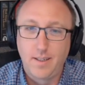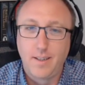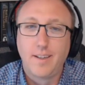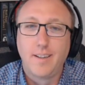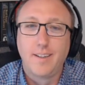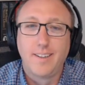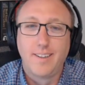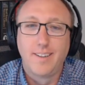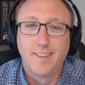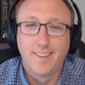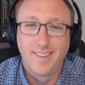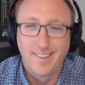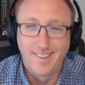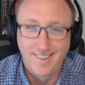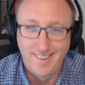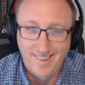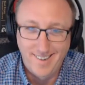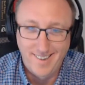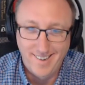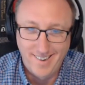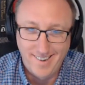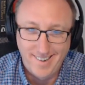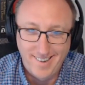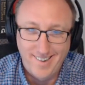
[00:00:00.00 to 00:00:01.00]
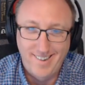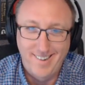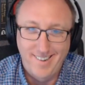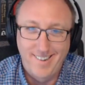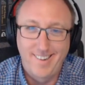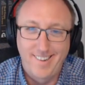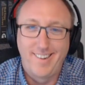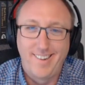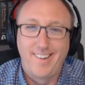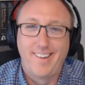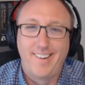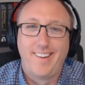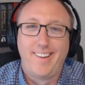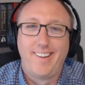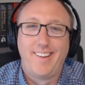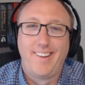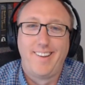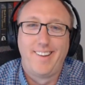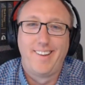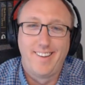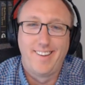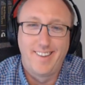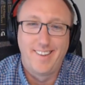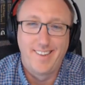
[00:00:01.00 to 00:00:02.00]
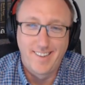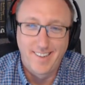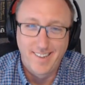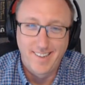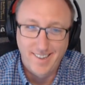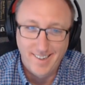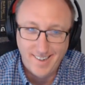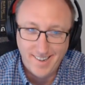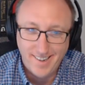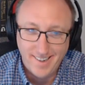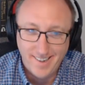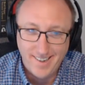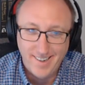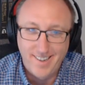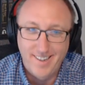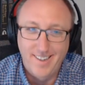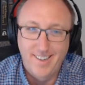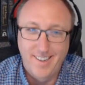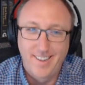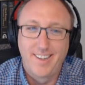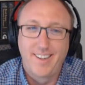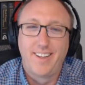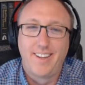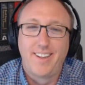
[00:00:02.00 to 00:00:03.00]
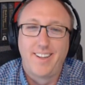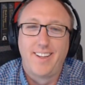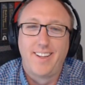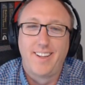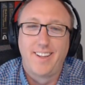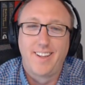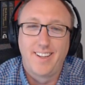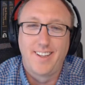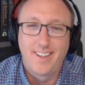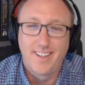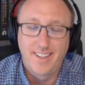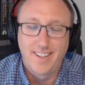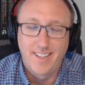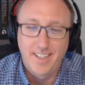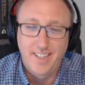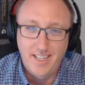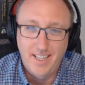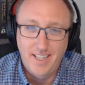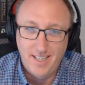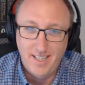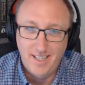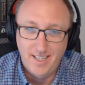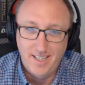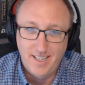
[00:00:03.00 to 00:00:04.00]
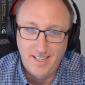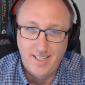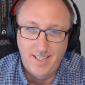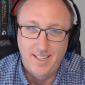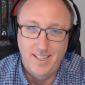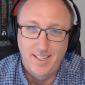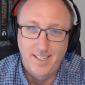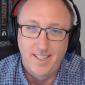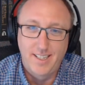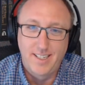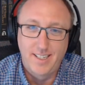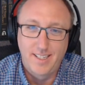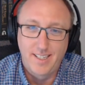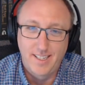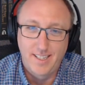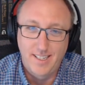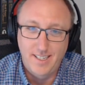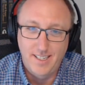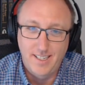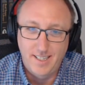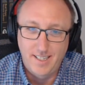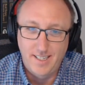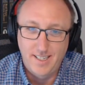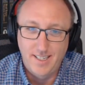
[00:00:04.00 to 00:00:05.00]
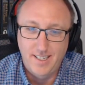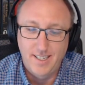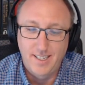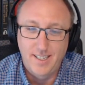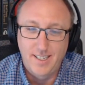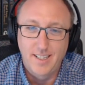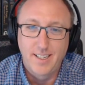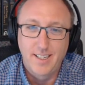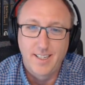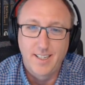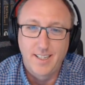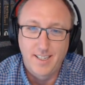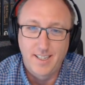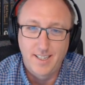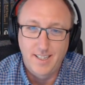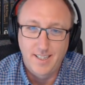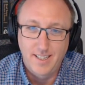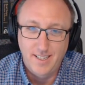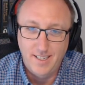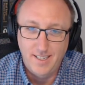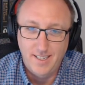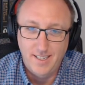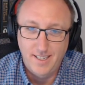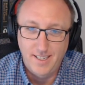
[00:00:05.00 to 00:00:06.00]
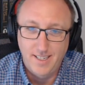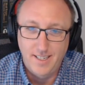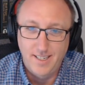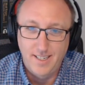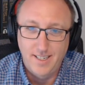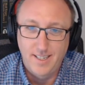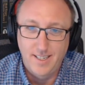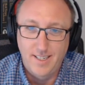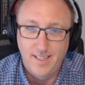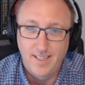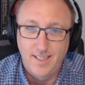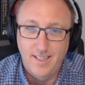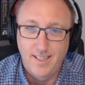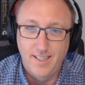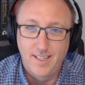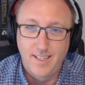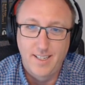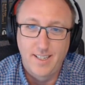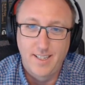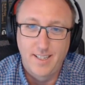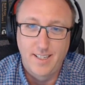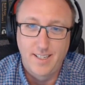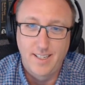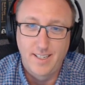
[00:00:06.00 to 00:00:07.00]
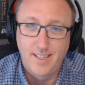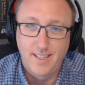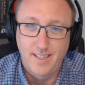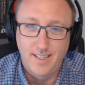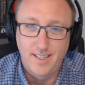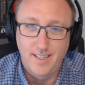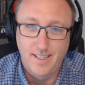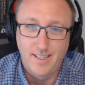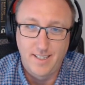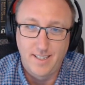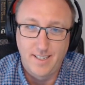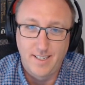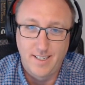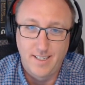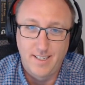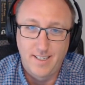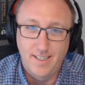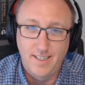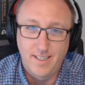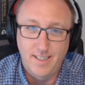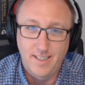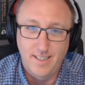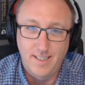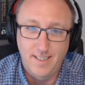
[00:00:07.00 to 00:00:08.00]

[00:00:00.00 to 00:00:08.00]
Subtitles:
(not speaking)